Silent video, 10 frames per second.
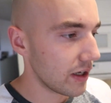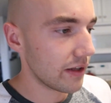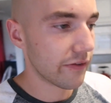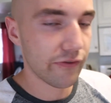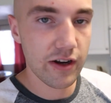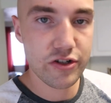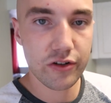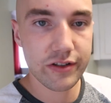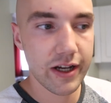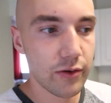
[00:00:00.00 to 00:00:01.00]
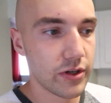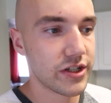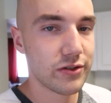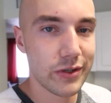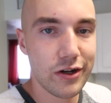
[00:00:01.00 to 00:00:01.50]
in the fridge all night, which
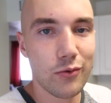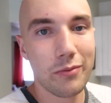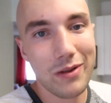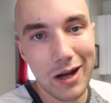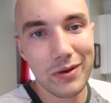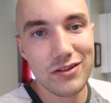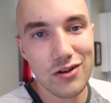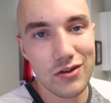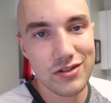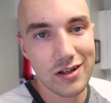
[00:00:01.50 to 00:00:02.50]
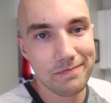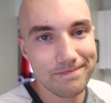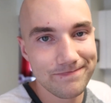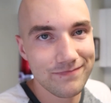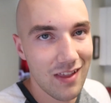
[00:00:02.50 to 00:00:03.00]
as we know with black bean salsa,
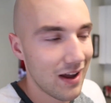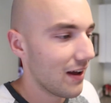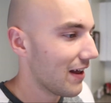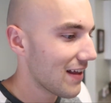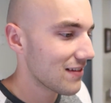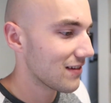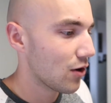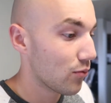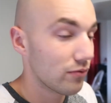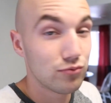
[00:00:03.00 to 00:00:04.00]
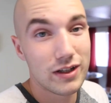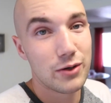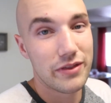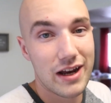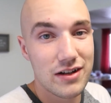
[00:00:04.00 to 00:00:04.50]
kind of salsa. really
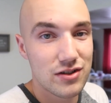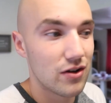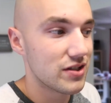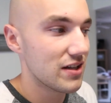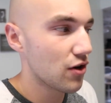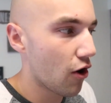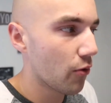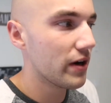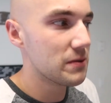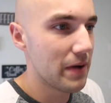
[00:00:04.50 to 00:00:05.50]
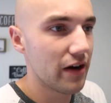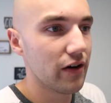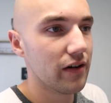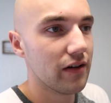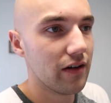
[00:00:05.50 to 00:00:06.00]
with any salsa, it's always
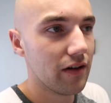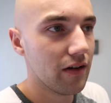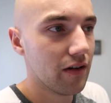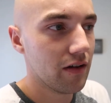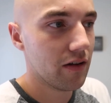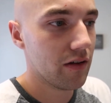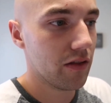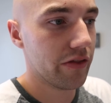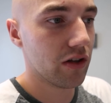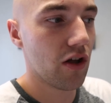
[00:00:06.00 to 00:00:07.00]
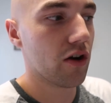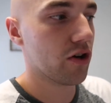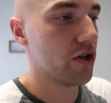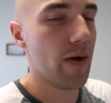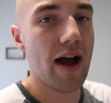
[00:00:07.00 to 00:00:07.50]
better the
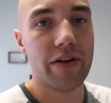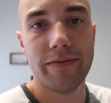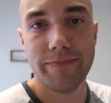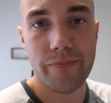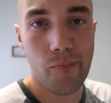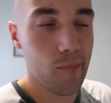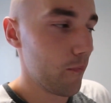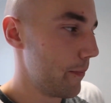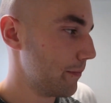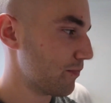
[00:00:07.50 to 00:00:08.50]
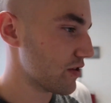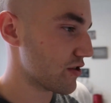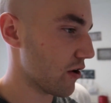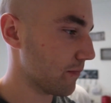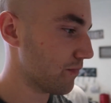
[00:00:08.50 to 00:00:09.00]
longer you have it.
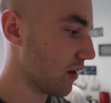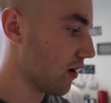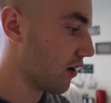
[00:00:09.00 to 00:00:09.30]
So